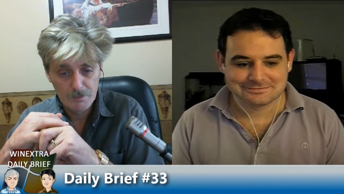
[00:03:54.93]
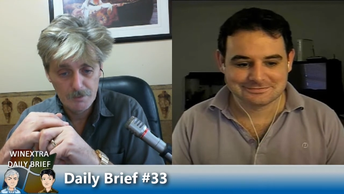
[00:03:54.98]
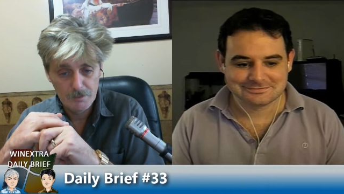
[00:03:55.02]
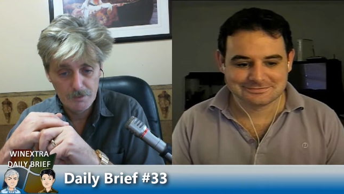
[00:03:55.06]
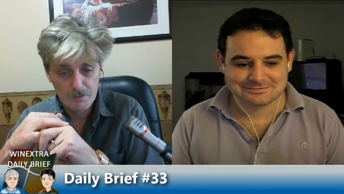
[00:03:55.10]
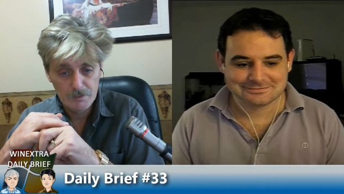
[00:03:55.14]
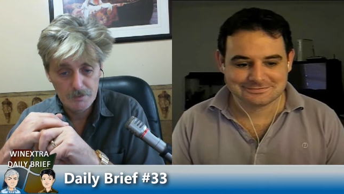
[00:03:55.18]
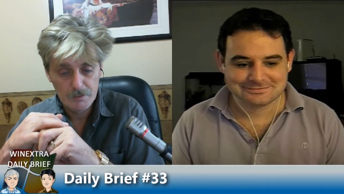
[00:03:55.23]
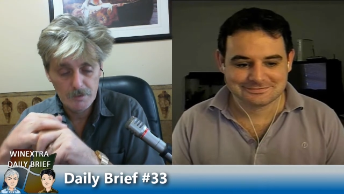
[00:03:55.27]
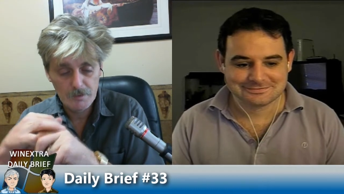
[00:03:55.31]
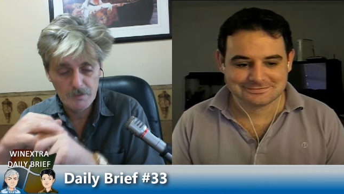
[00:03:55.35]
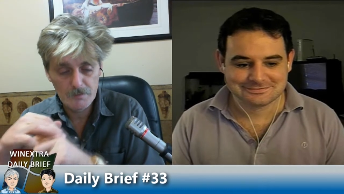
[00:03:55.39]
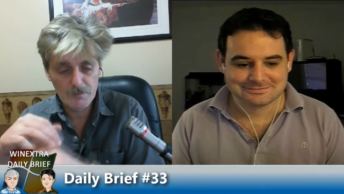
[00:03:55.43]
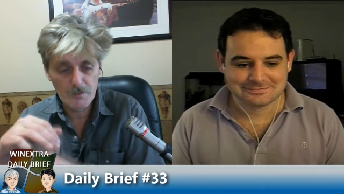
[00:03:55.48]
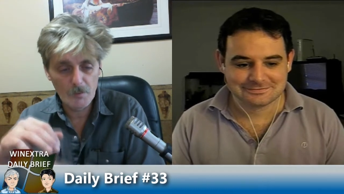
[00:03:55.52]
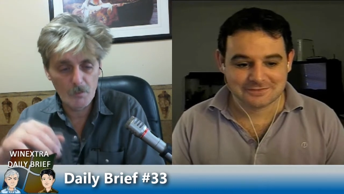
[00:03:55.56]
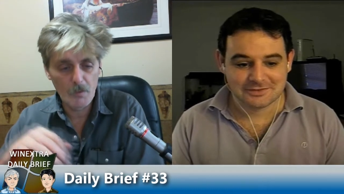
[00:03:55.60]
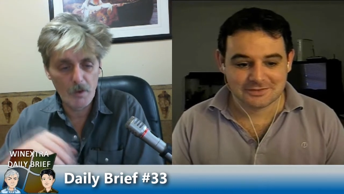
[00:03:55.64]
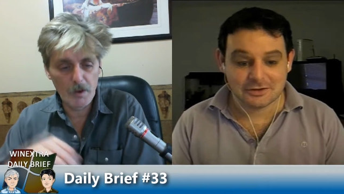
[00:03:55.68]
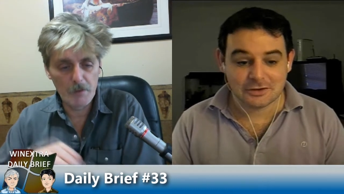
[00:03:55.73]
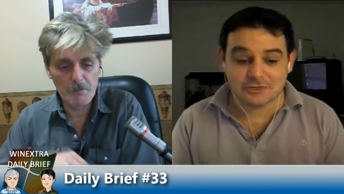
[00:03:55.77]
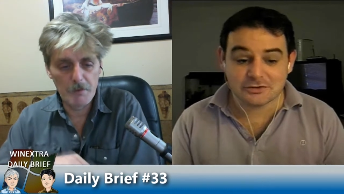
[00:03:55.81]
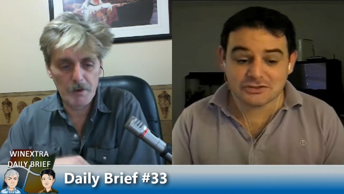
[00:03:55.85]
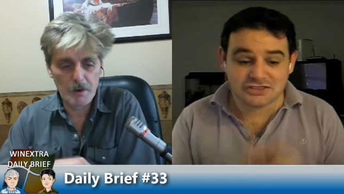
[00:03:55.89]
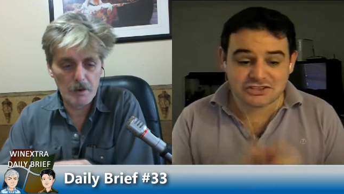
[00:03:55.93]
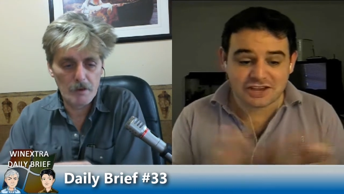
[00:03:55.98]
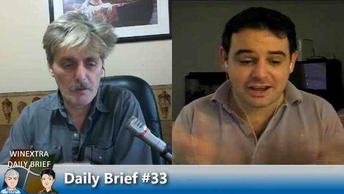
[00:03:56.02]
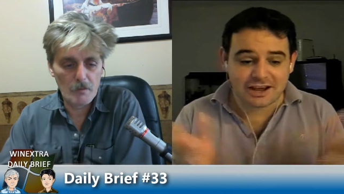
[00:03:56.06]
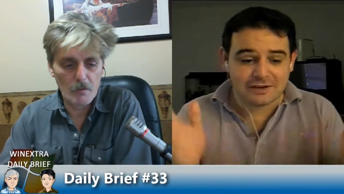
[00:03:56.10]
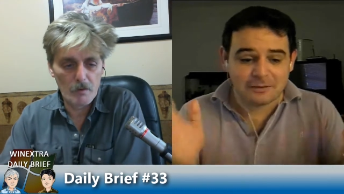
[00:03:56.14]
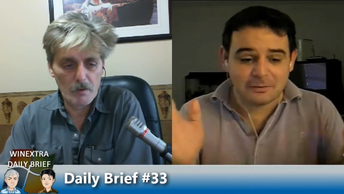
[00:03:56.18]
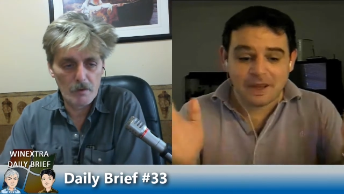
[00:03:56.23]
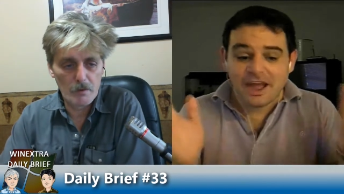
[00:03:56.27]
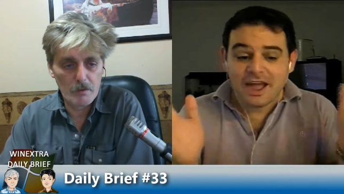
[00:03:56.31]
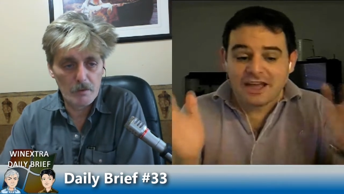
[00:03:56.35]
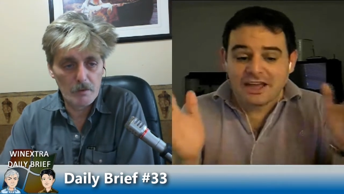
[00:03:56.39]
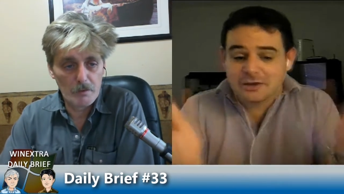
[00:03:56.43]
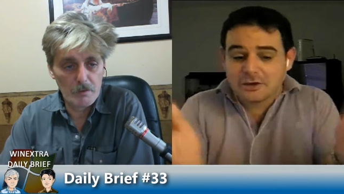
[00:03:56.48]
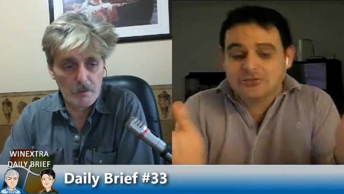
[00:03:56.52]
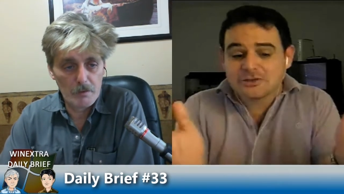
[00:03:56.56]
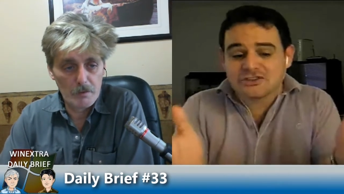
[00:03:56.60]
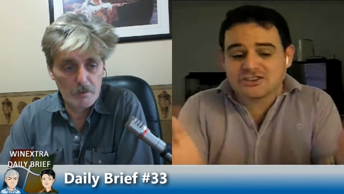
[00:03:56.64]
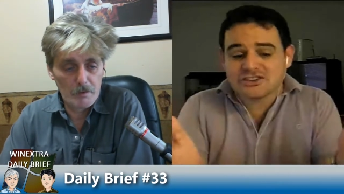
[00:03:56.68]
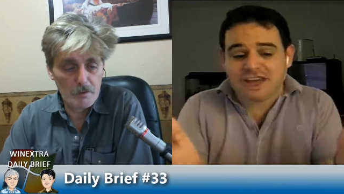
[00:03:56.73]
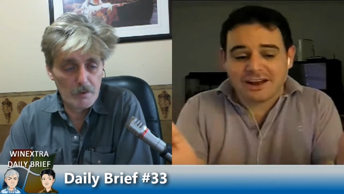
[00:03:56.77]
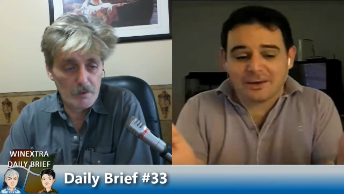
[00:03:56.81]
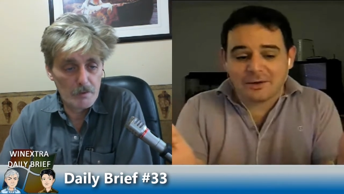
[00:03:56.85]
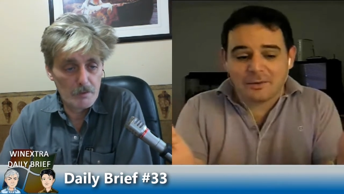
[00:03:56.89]
Speaker 1: Wait a minute.
Speaker 2: You just got a,
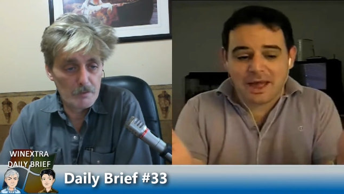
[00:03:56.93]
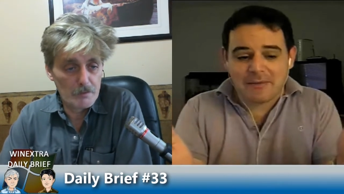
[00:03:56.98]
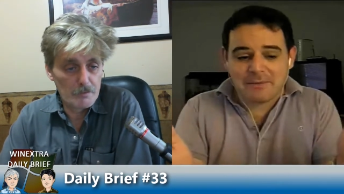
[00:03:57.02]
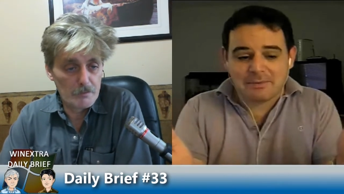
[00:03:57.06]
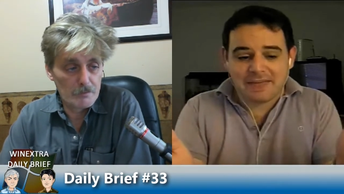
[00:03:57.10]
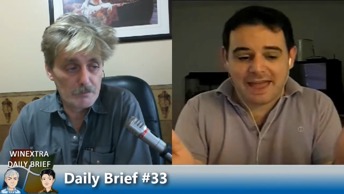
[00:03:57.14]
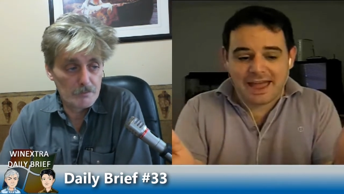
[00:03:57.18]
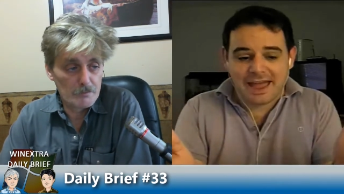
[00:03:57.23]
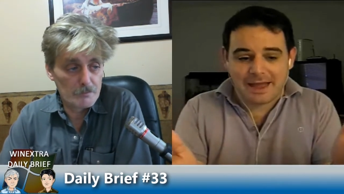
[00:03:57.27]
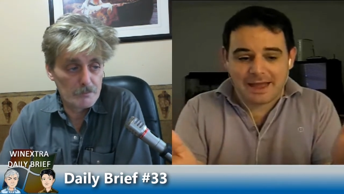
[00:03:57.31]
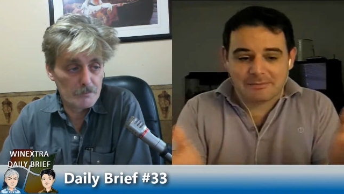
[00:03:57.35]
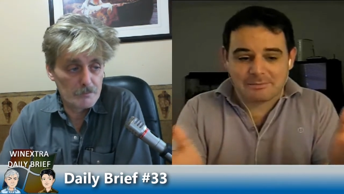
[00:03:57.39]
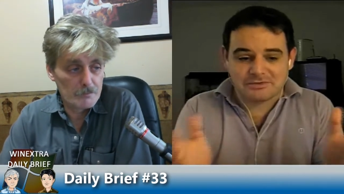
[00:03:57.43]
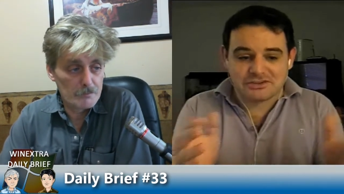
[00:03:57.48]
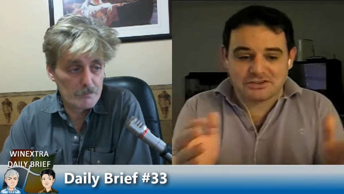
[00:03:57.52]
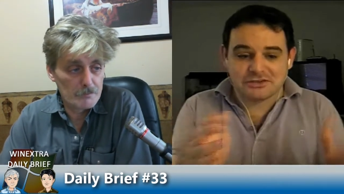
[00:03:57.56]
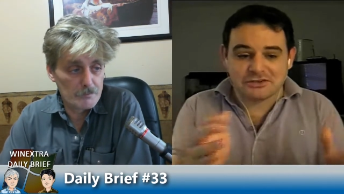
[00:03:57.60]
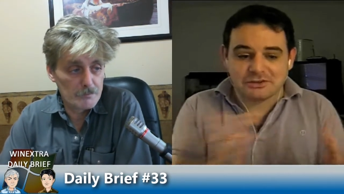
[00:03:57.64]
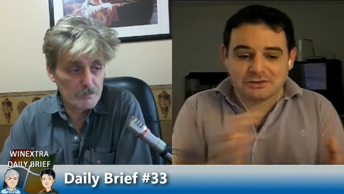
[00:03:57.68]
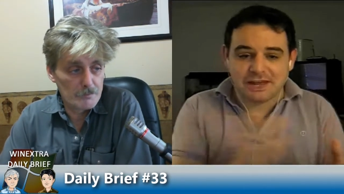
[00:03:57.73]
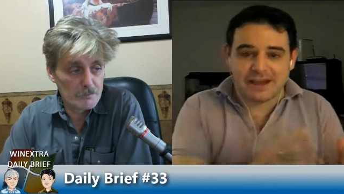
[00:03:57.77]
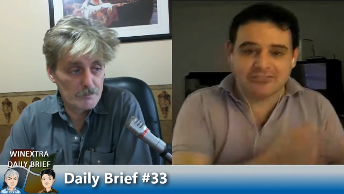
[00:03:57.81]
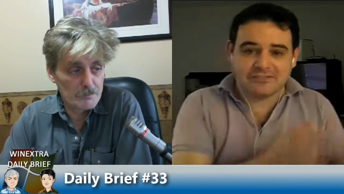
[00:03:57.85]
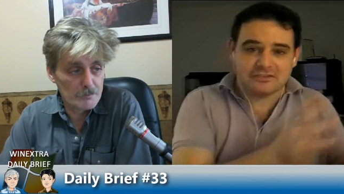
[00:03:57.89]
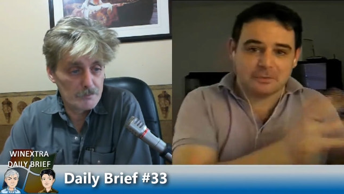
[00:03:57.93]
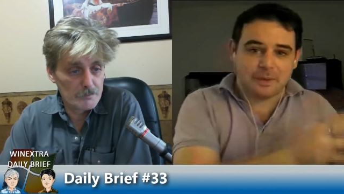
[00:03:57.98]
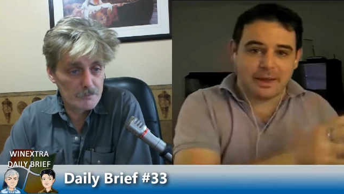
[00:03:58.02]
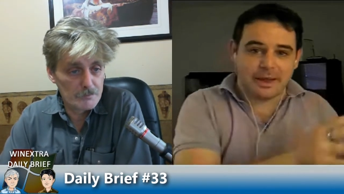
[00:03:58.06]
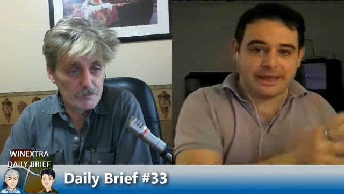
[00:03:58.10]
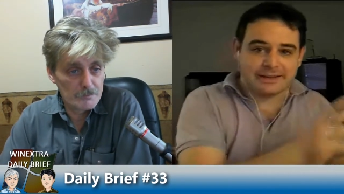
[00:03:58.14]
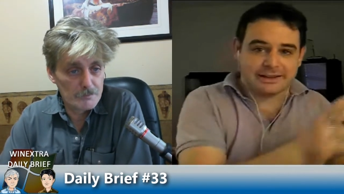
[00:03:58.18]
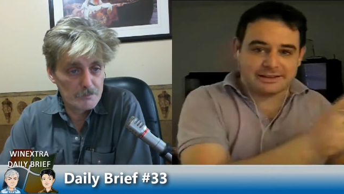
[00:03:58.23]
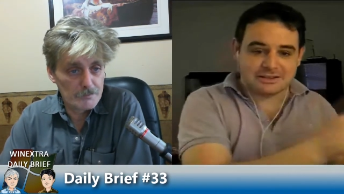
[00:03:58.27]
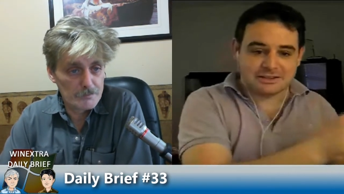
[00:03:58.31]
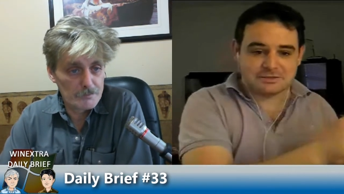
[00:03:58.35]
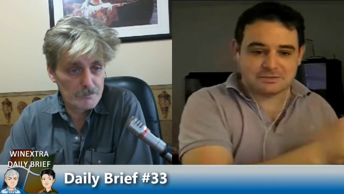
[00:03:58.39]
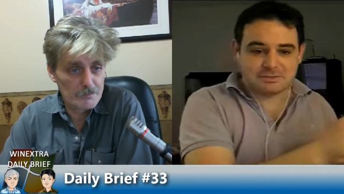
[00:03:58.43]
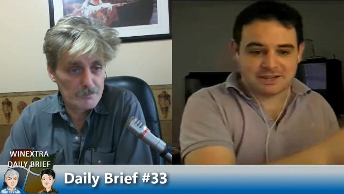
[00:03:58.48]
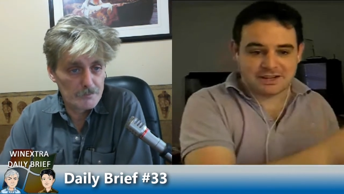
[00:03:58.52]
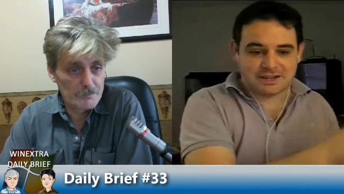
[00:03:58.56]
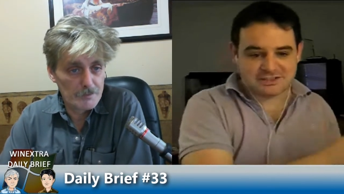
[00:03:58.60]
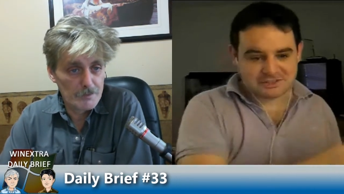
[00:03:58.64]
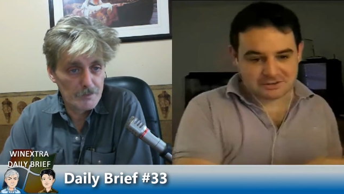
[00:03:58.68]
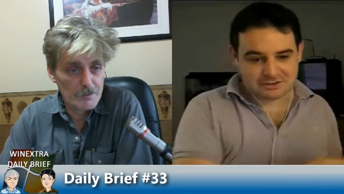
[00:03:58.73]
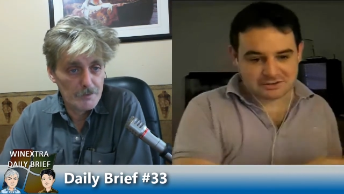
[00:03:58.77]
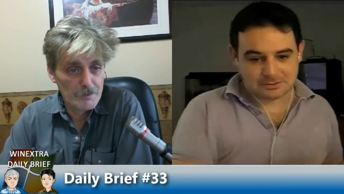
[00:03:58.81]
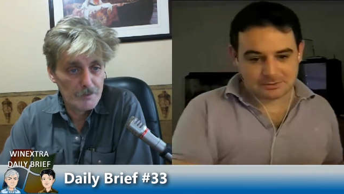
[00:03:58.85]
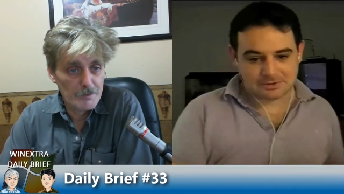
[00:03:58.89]
you just got a webcam, so you'd have to wait until
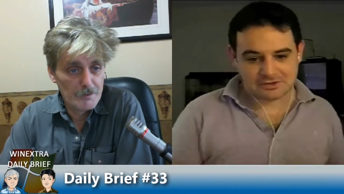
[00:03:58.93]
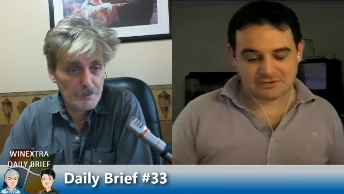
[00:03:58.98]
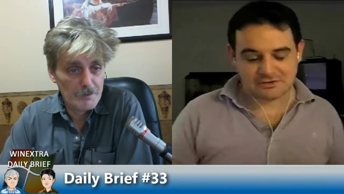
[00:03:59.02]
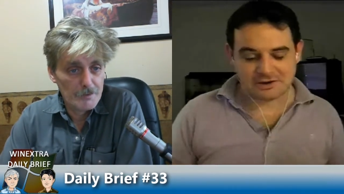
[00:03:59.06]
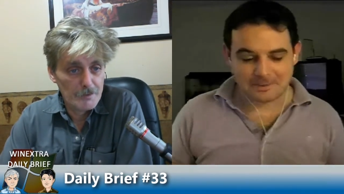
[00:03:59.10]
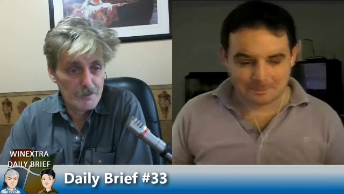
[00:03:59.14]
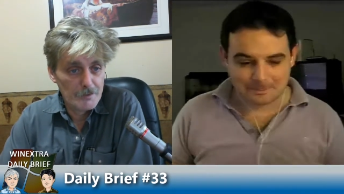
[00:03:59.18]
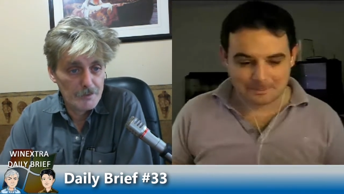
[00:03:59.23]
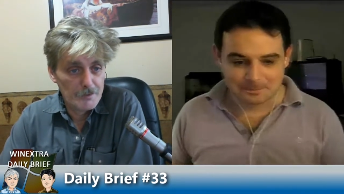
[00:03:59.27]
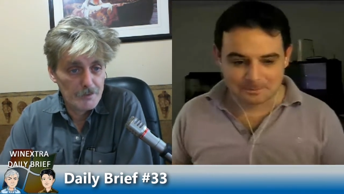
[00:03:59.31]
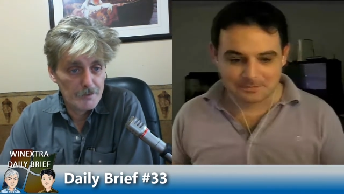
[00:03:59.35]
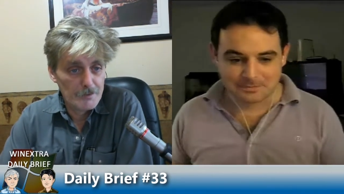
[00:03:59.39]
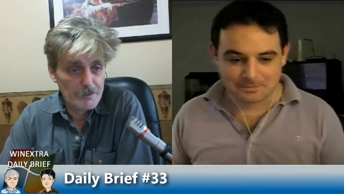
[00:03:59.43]
sponsor number three.